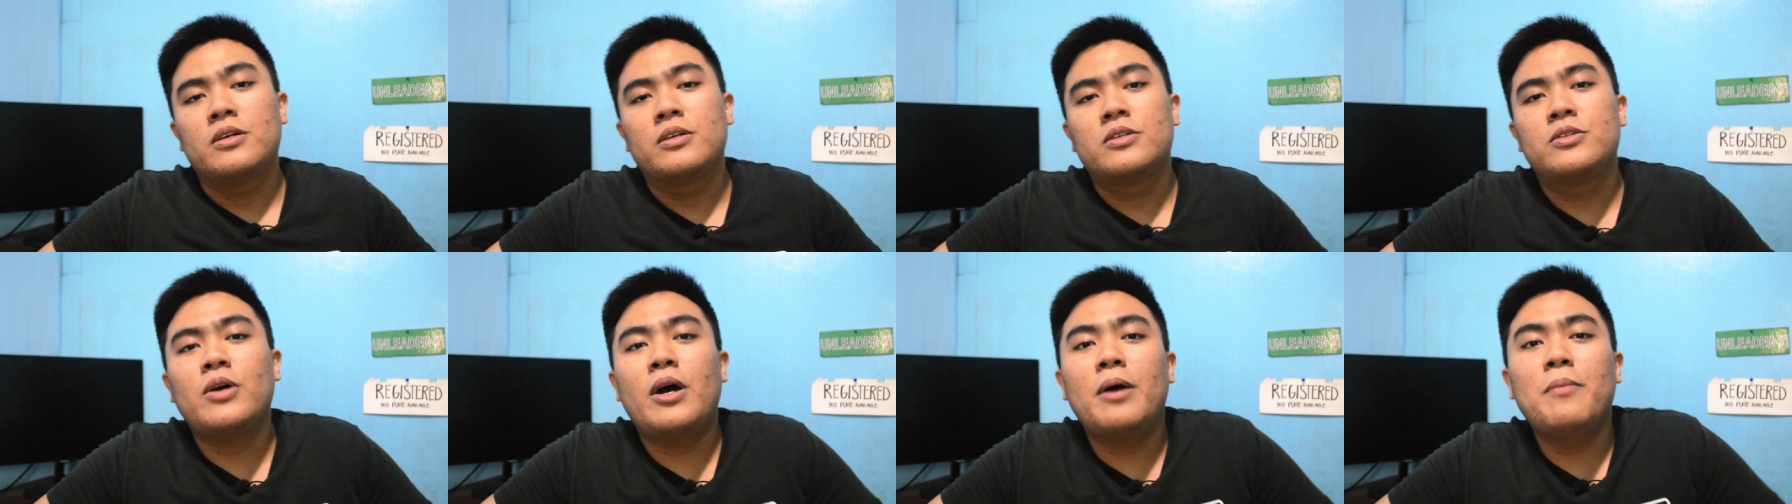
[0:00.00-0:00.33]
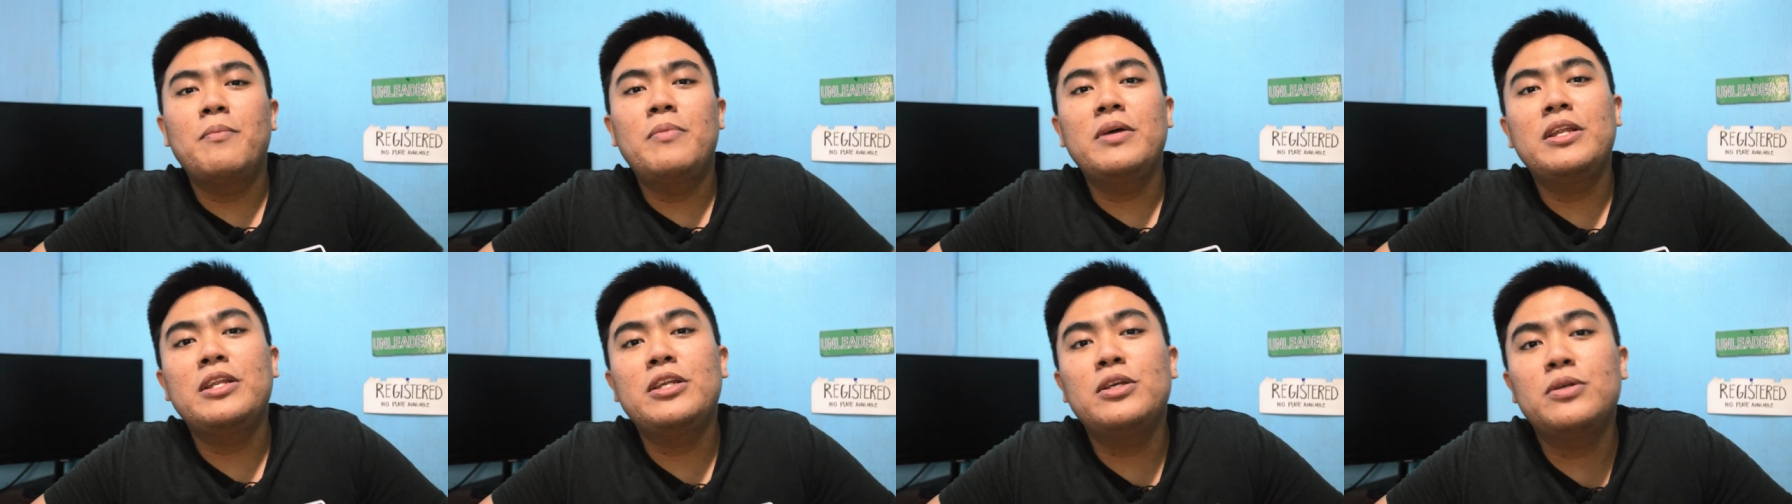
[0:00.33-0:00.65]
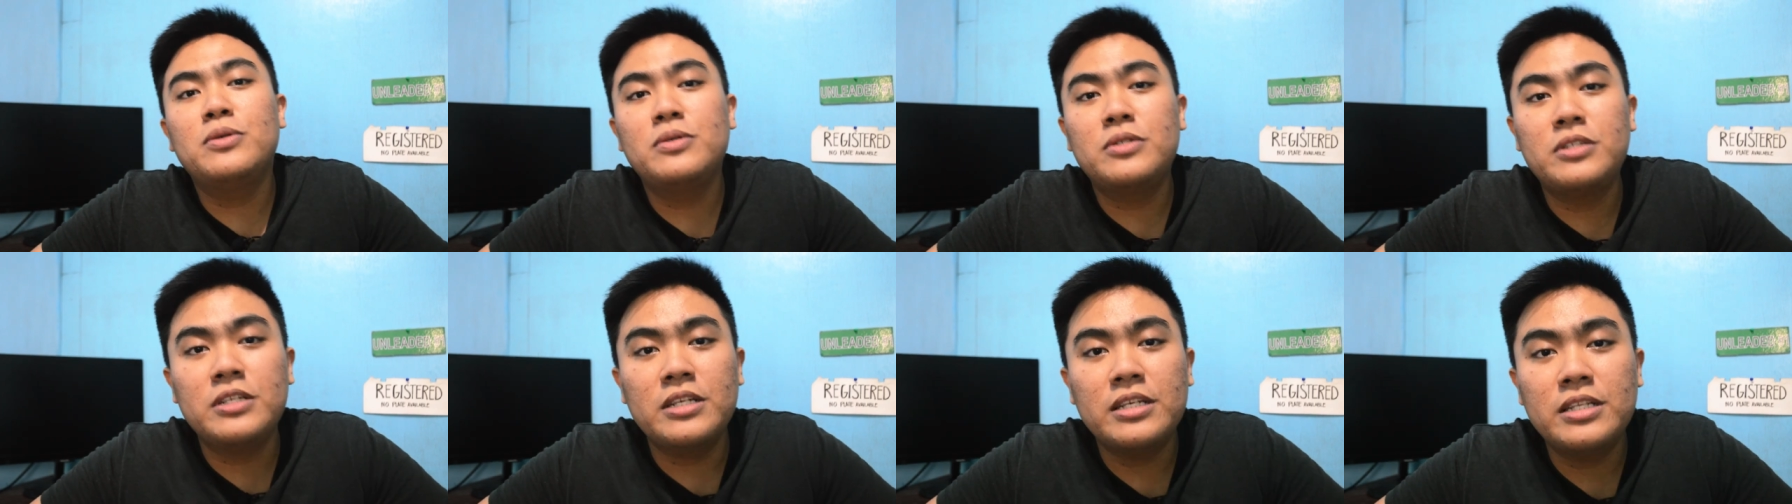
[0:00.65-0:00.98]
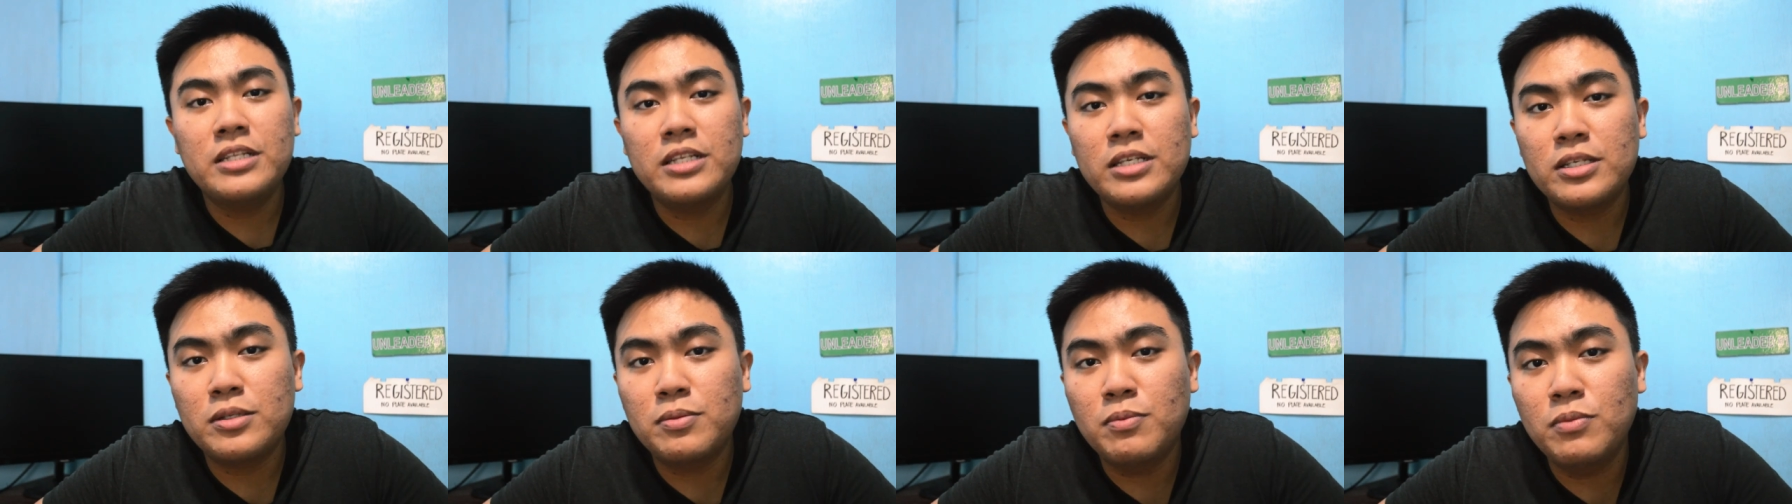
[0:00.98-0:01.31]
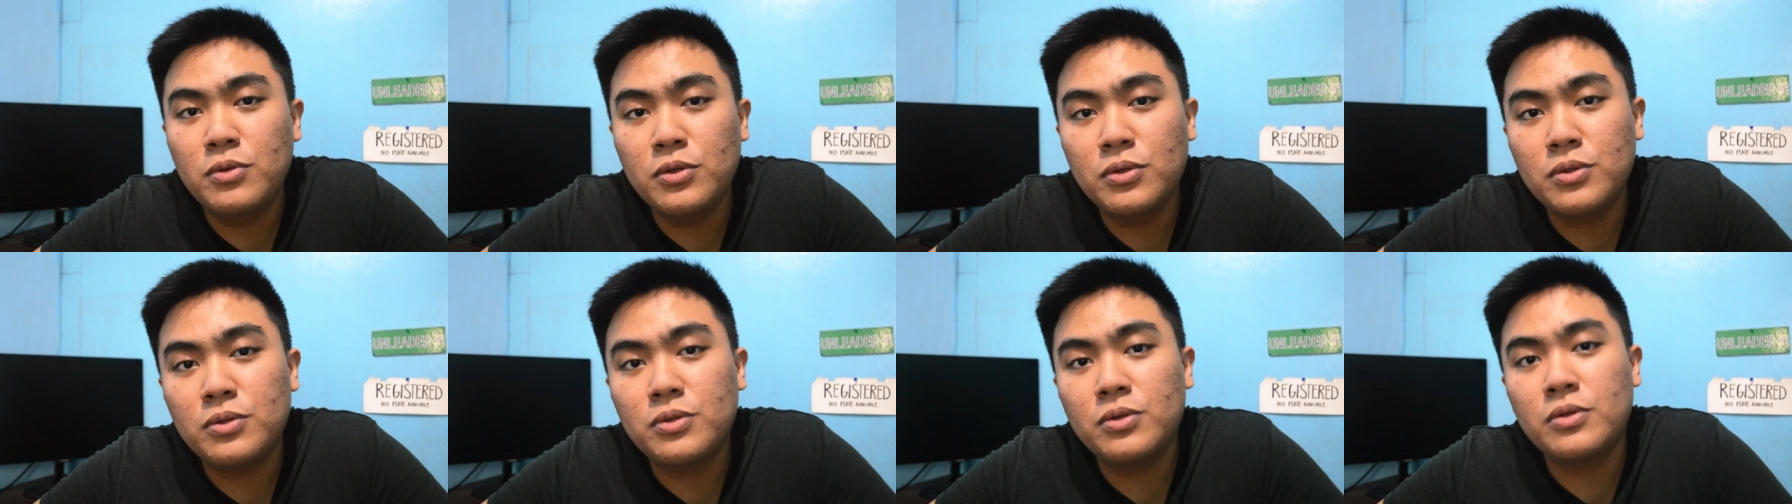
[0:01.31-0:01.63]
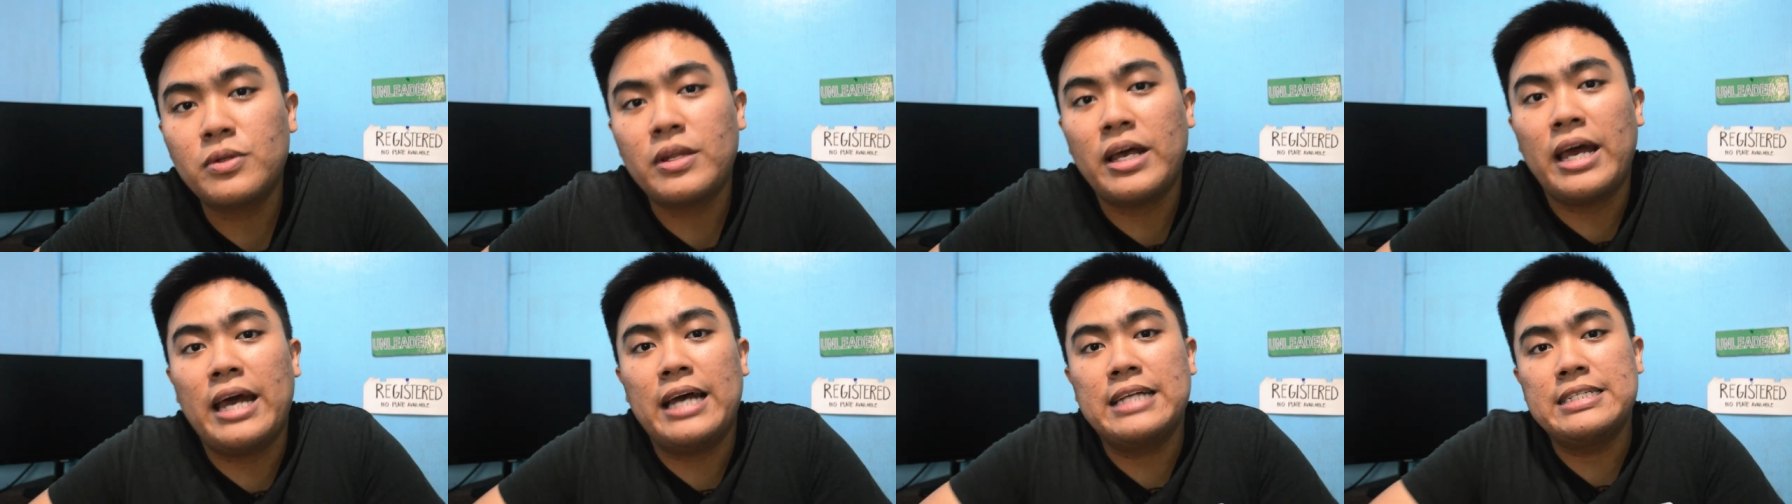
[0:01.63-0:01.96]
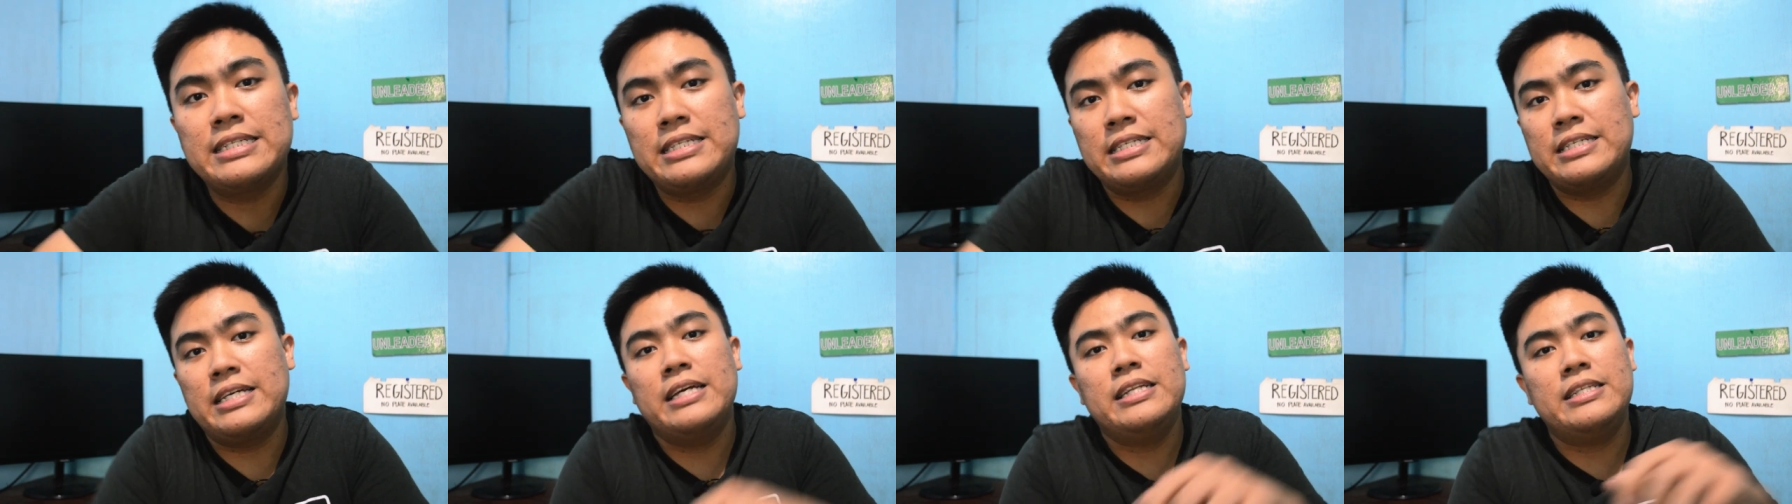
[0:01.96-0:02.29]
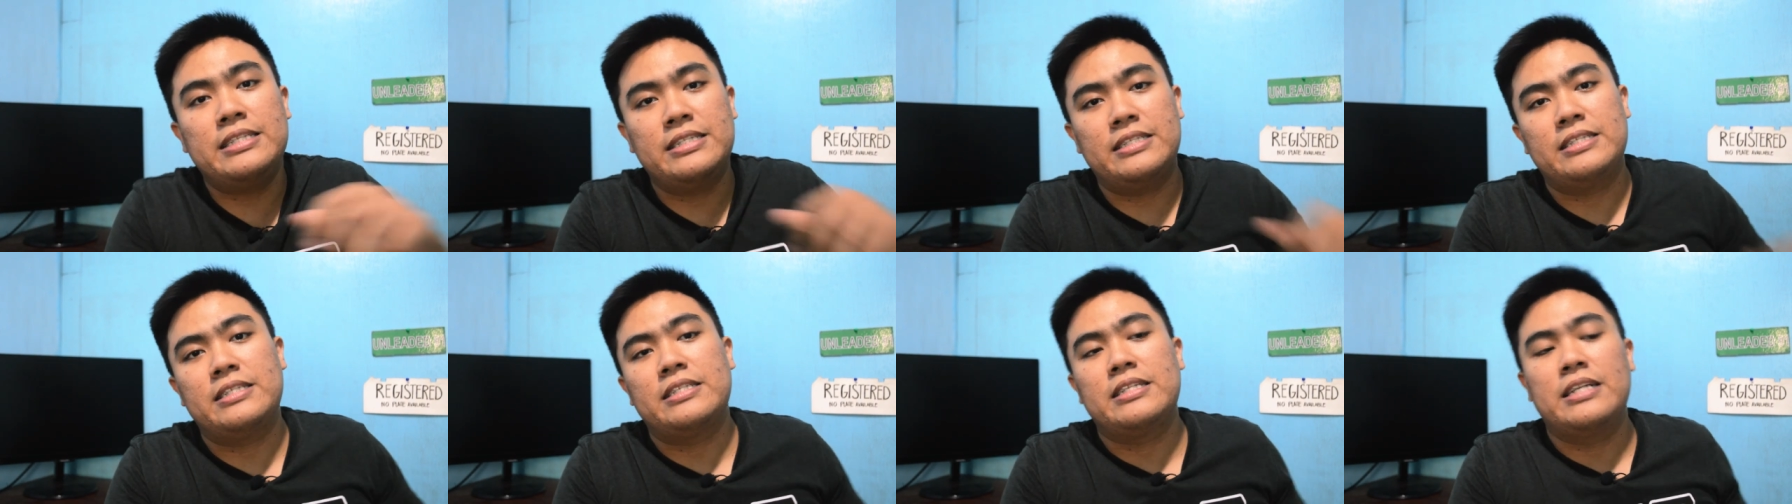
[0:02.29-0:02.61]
So I've been using this Bluetooth headset